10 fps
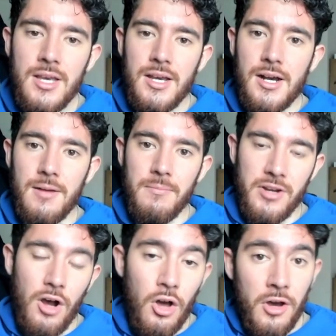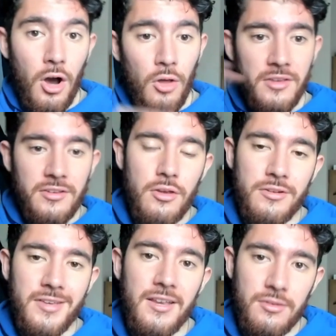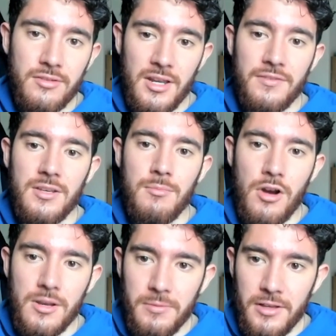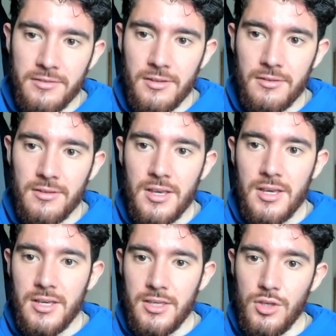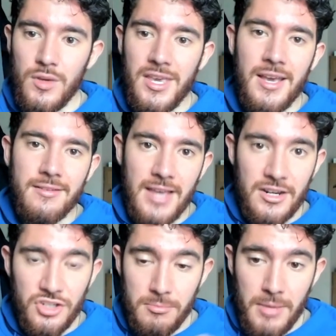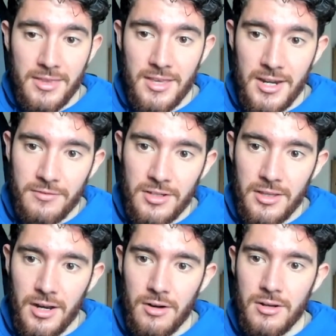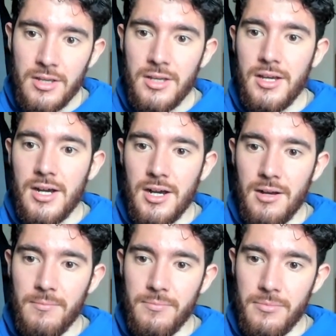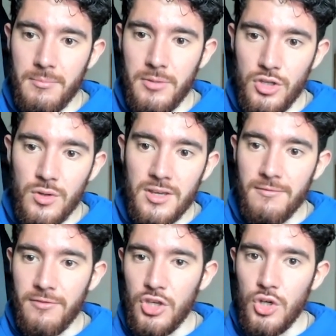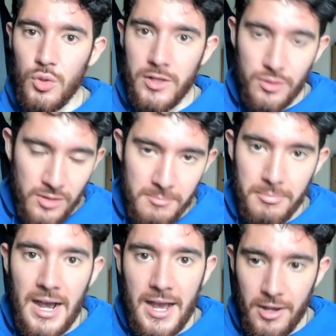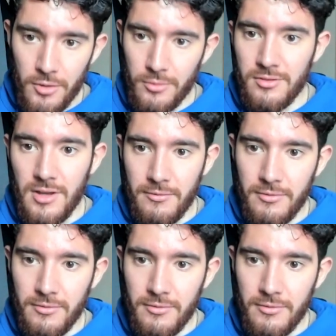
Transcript: um, but on all these other Tezos NFT marketplaces, you can't actually make the NFT there, um, but you can view and you can buy other stuff.